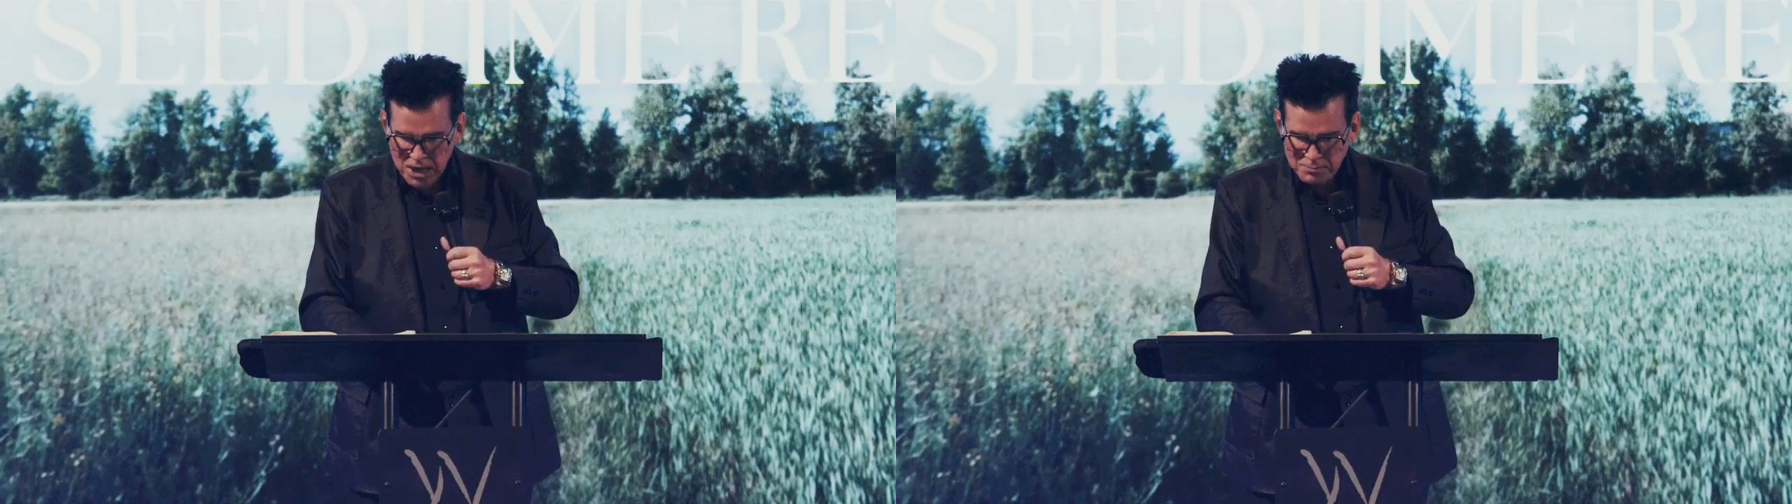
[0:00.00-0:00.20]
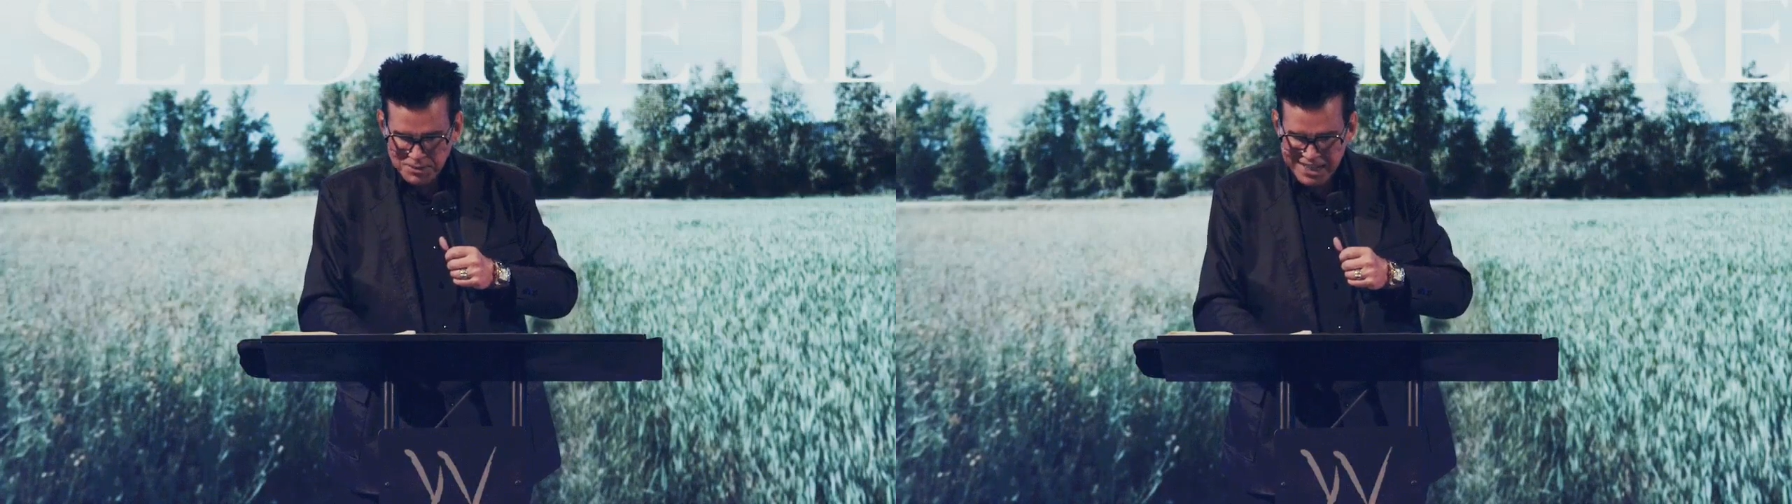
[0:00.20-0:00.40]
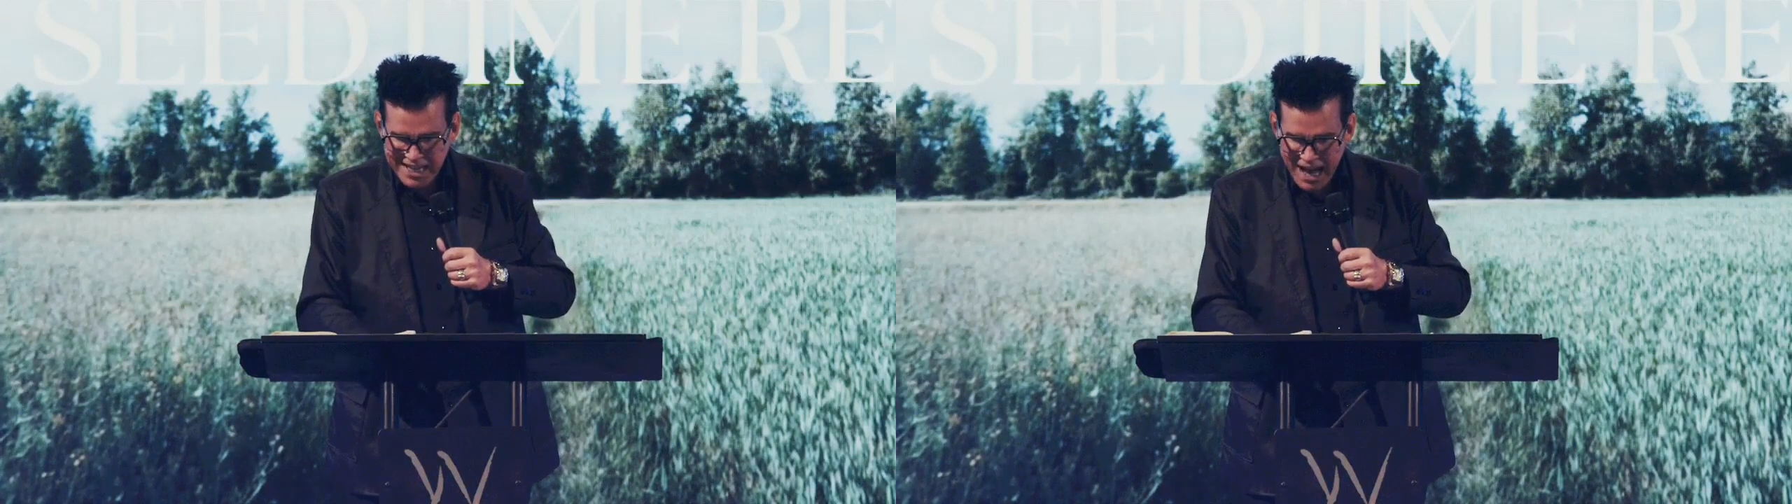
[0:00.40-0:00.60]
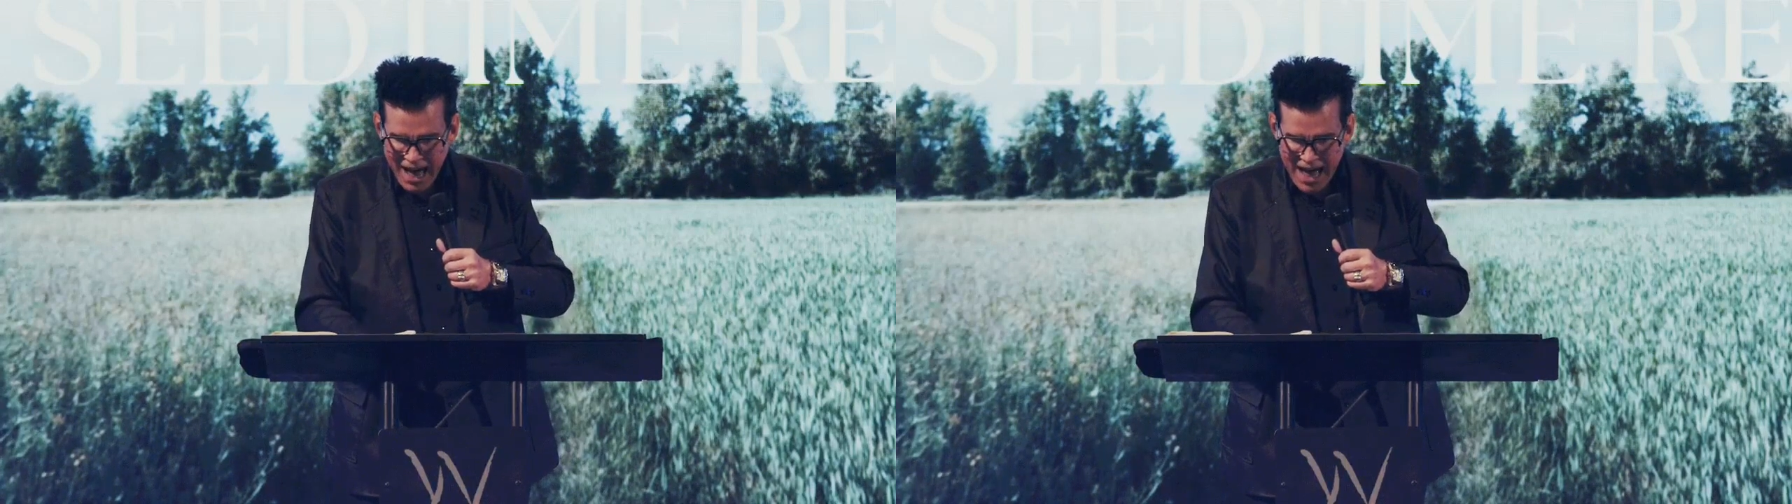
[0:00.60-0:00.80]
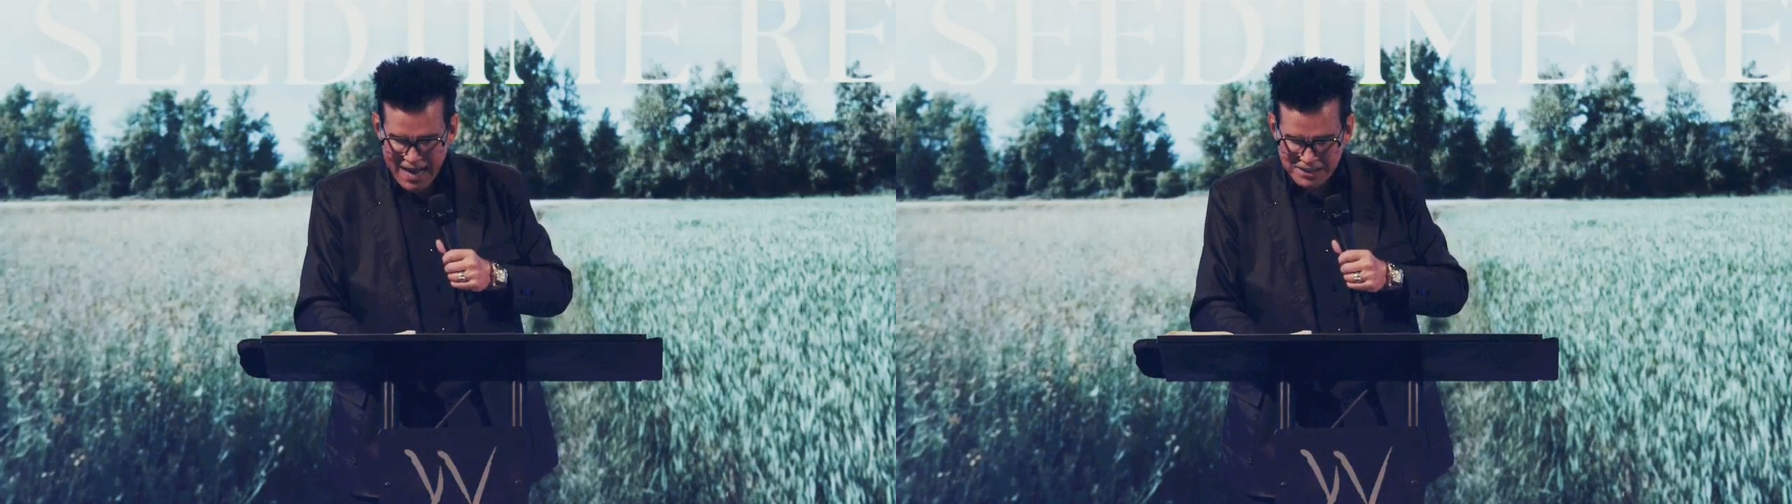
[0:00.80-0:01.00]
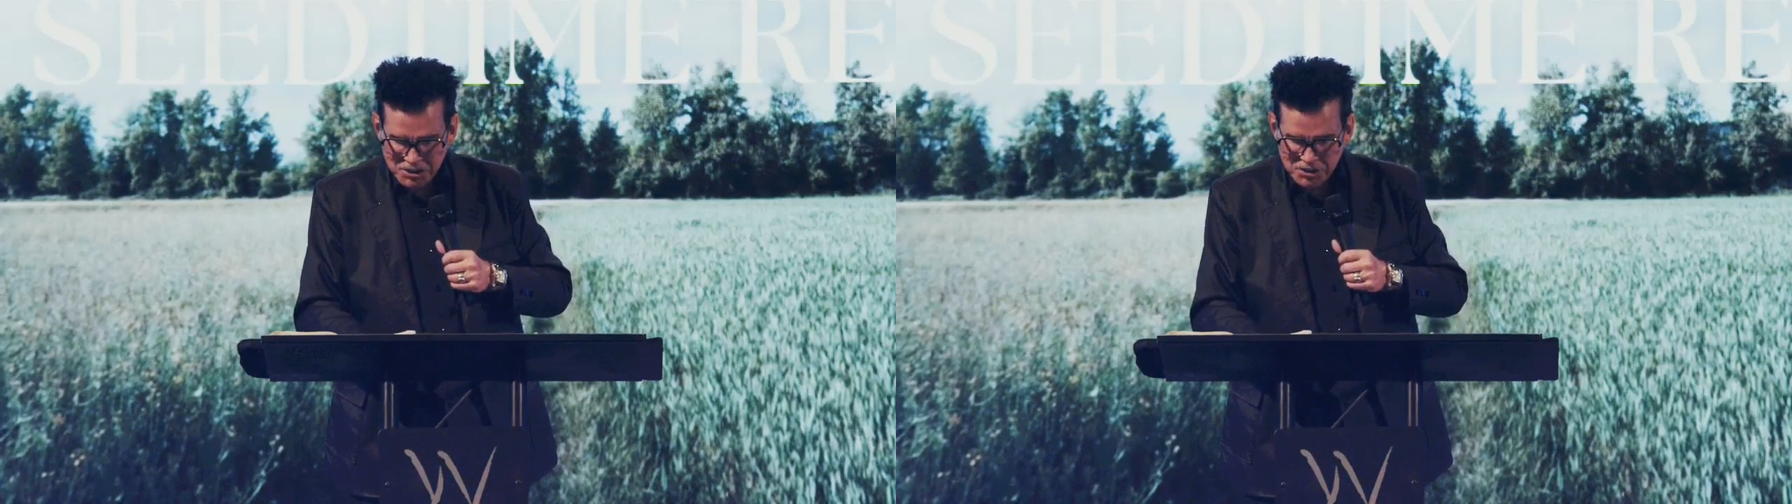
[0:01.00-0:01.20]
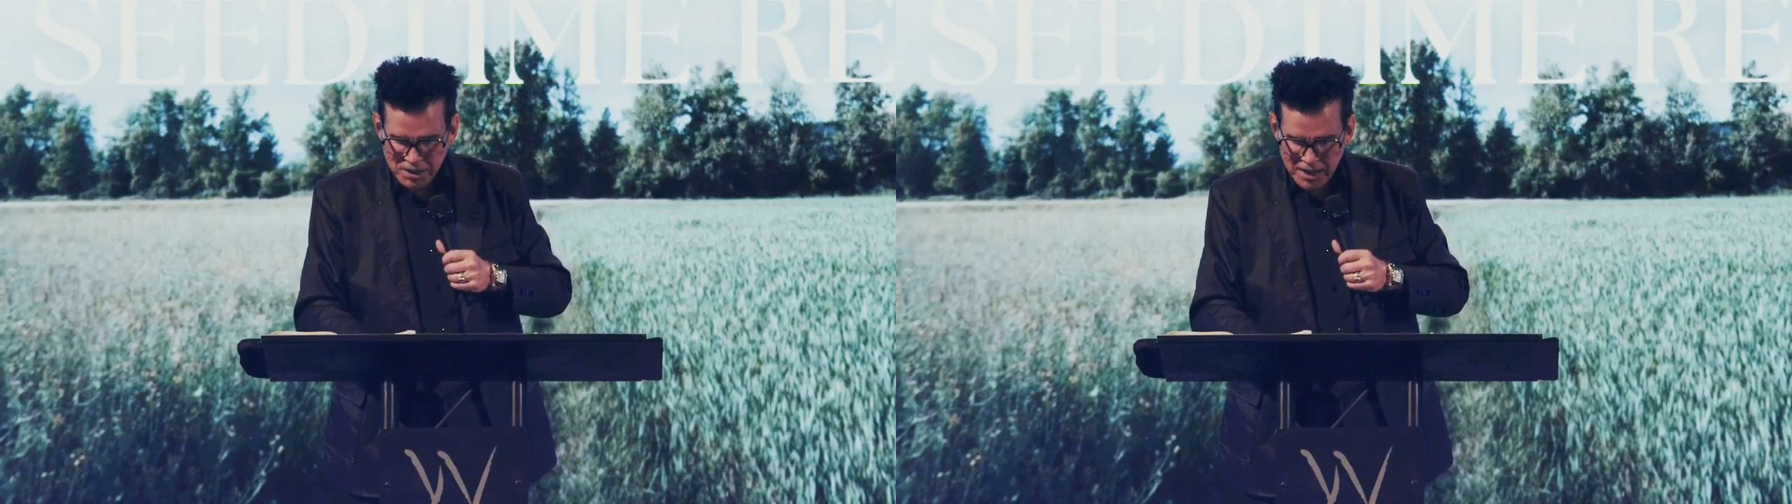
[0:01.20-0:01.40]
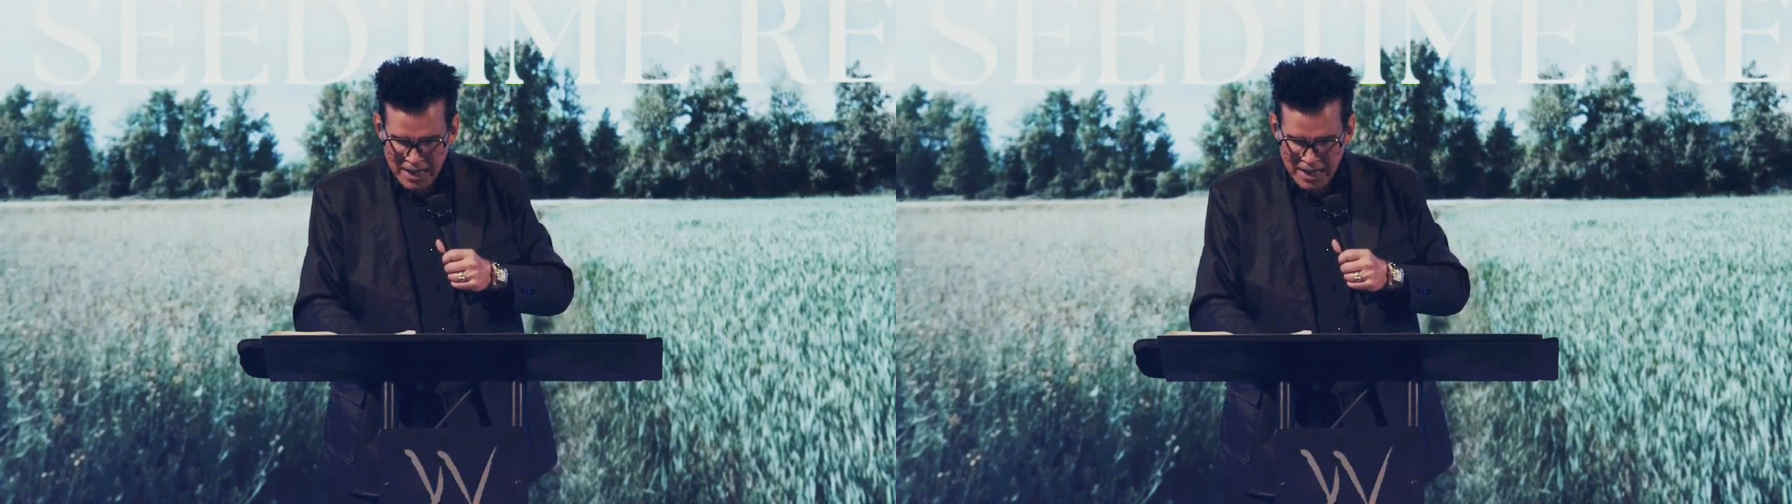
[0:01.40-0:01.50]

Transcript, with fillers: comes the ice